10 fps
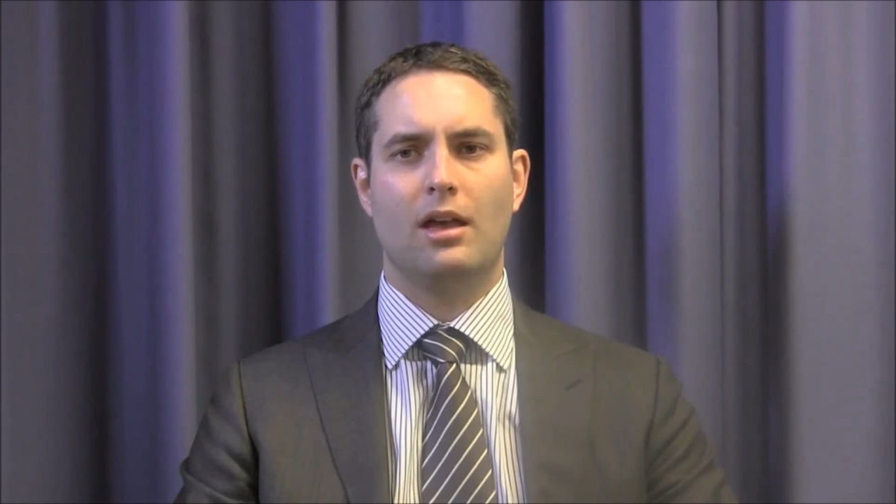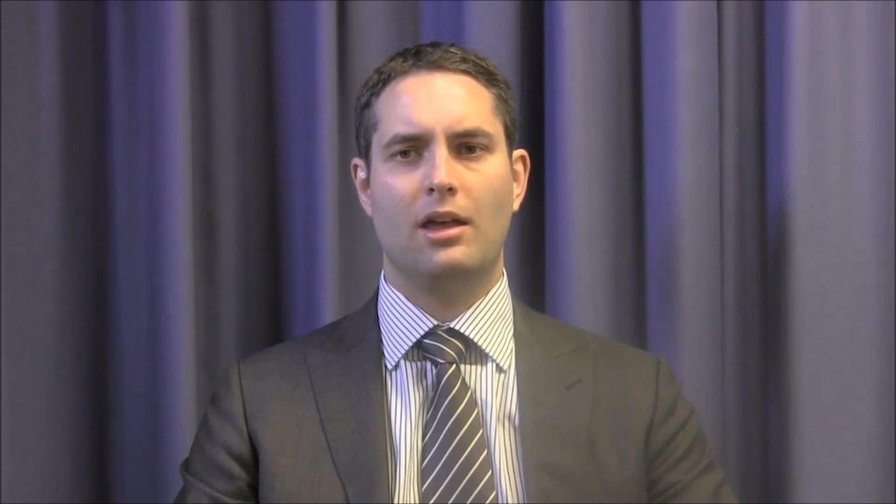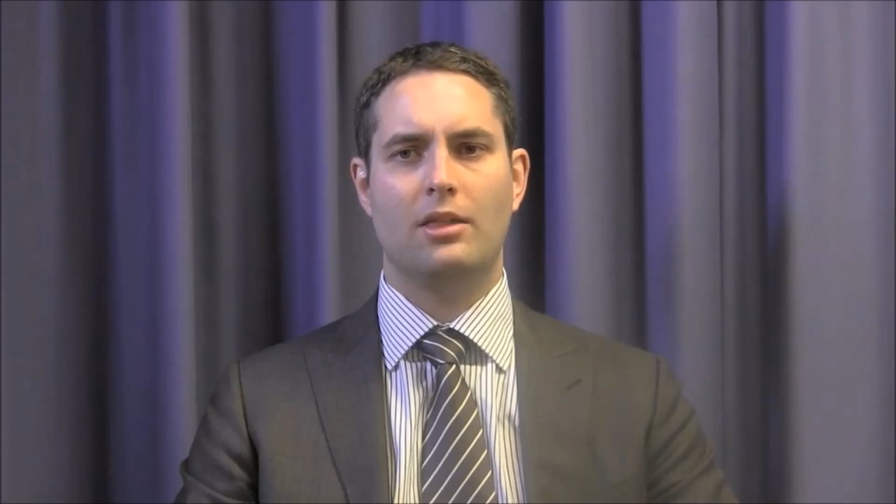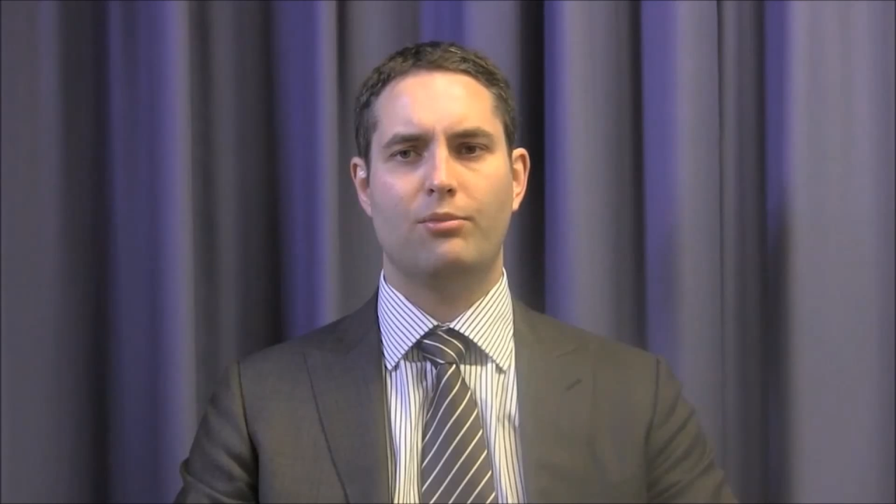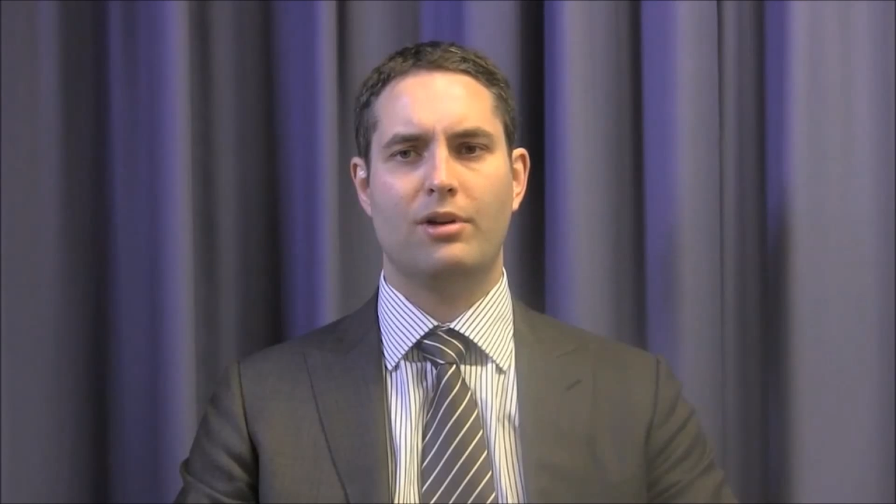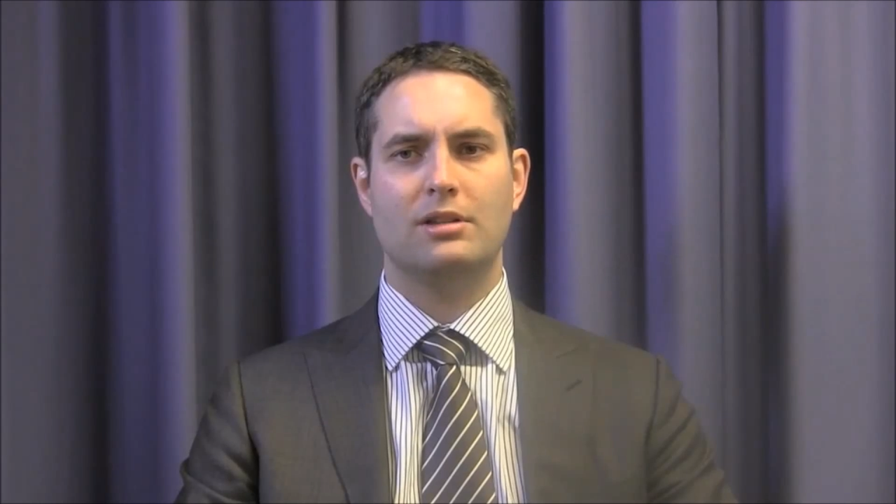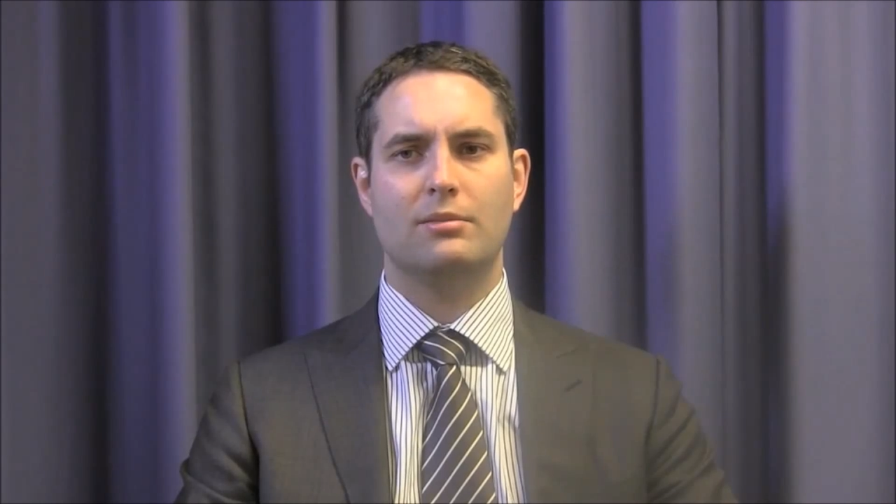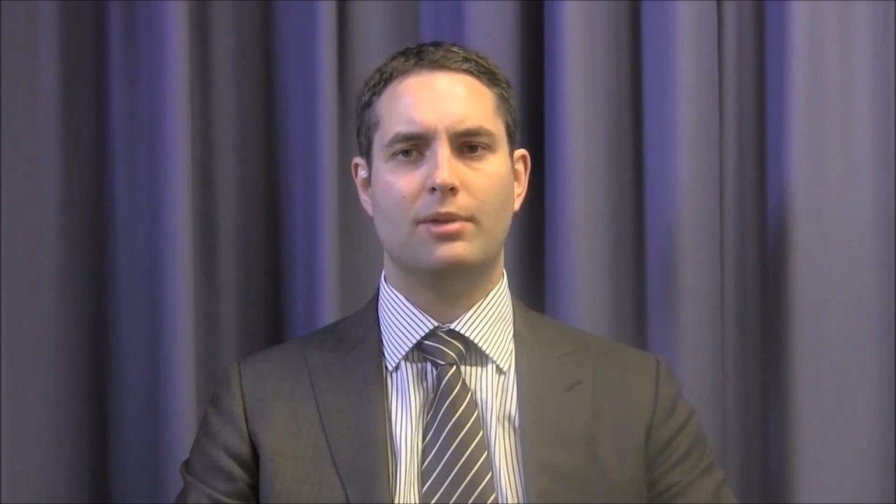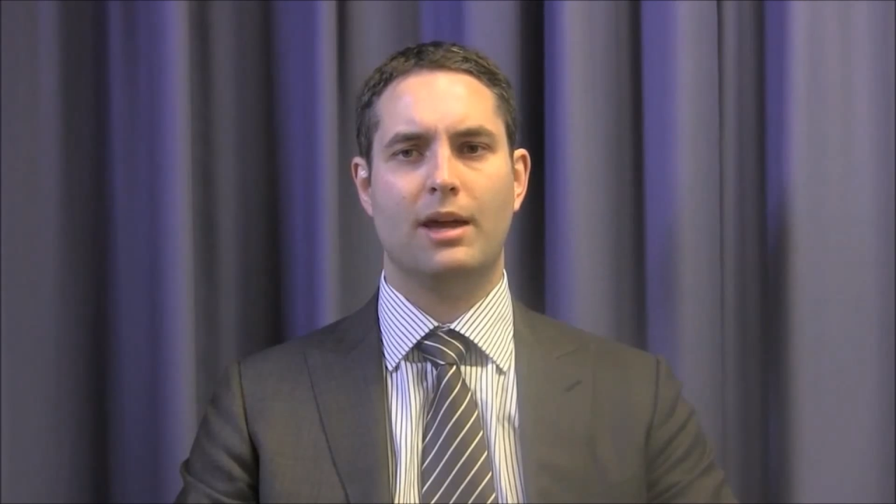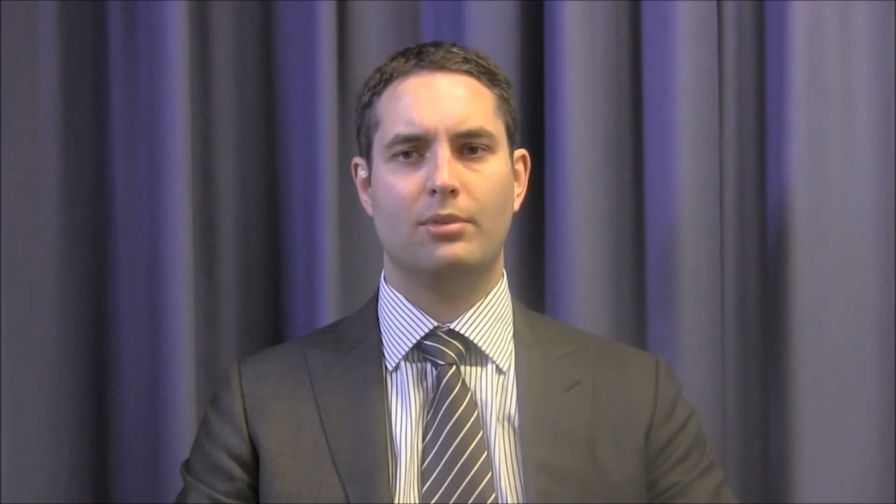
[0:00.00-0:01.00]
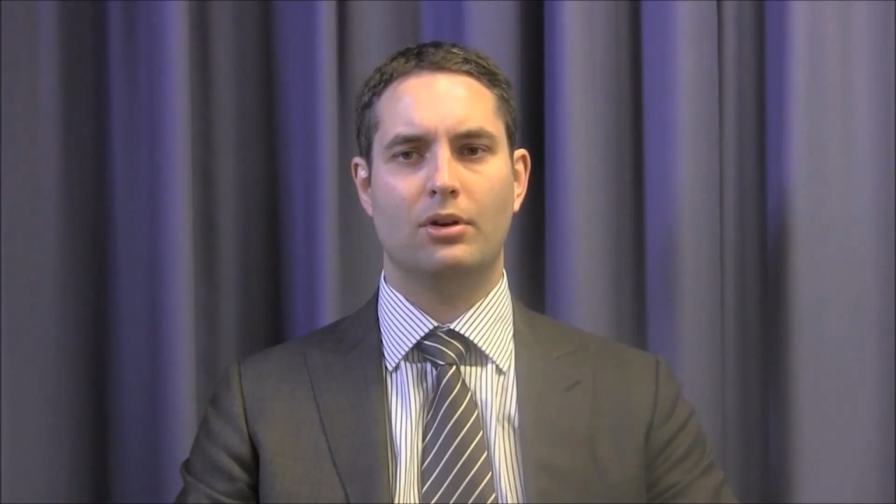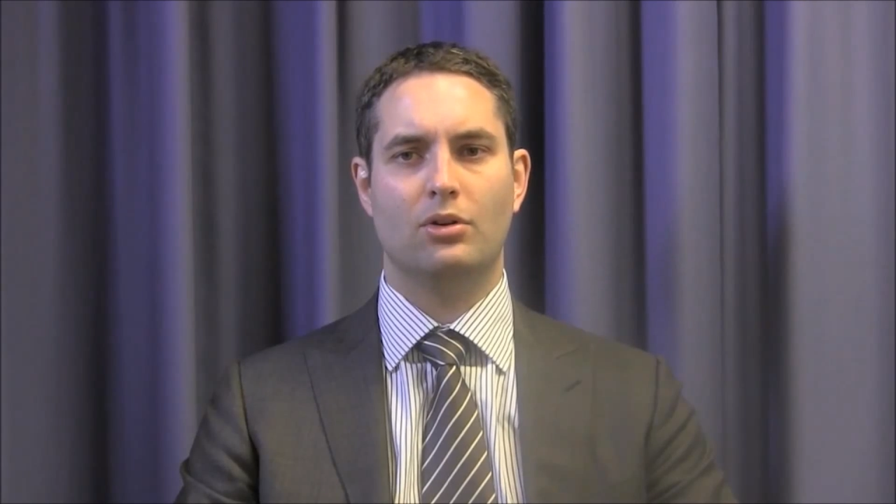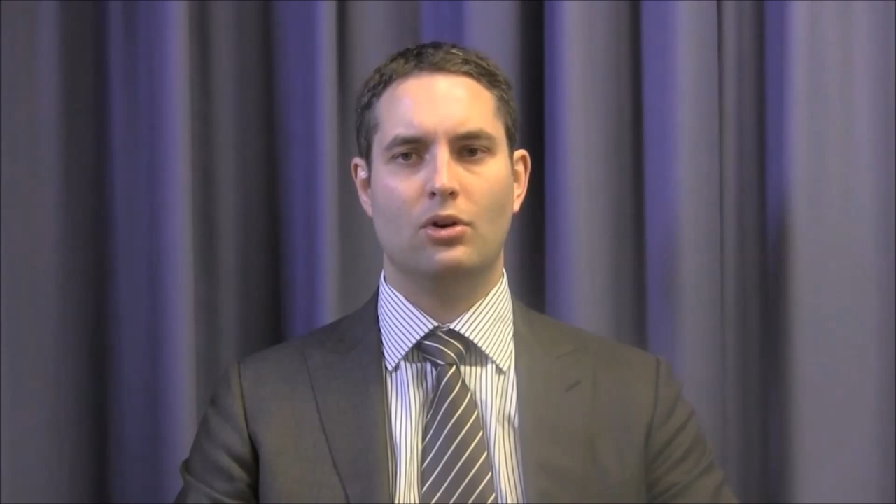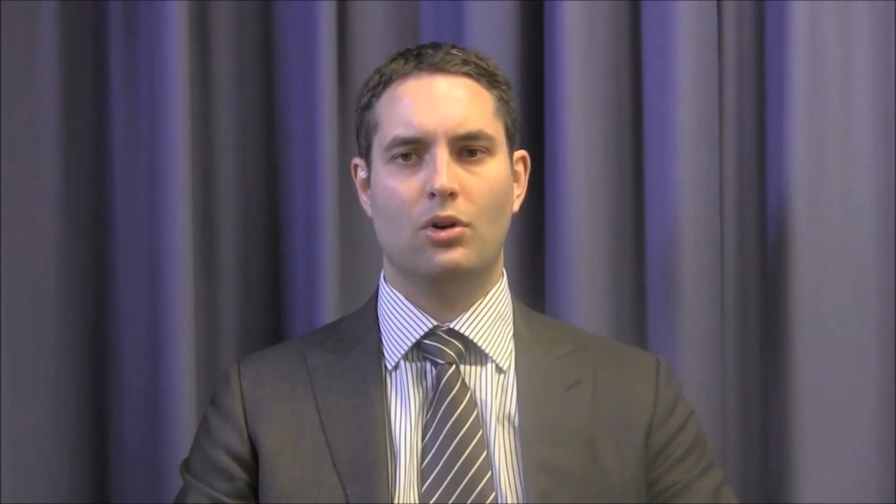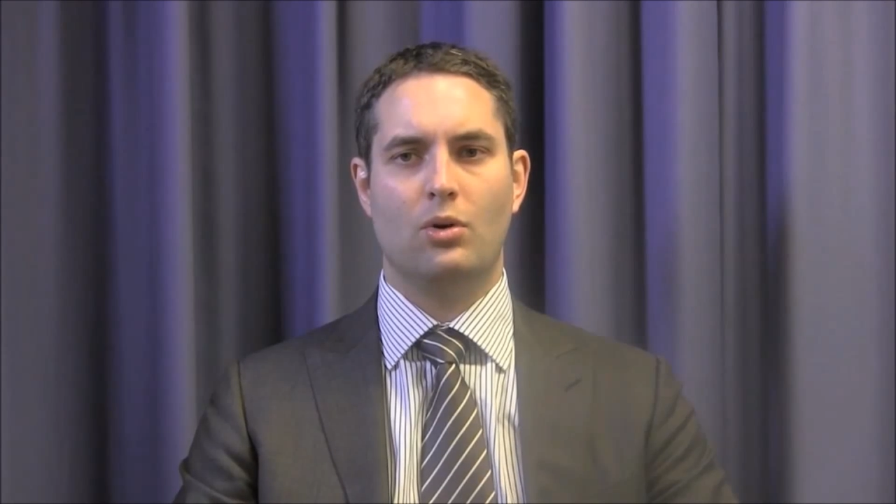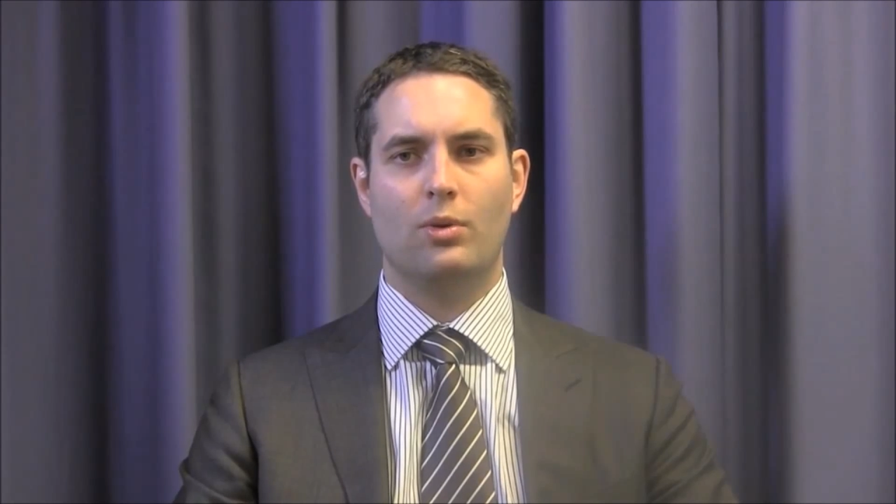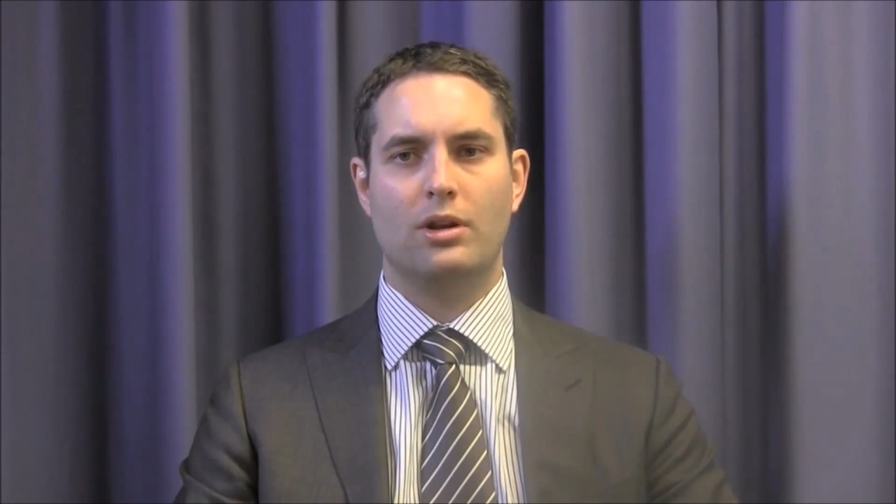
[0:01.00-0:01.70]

In the present paper, we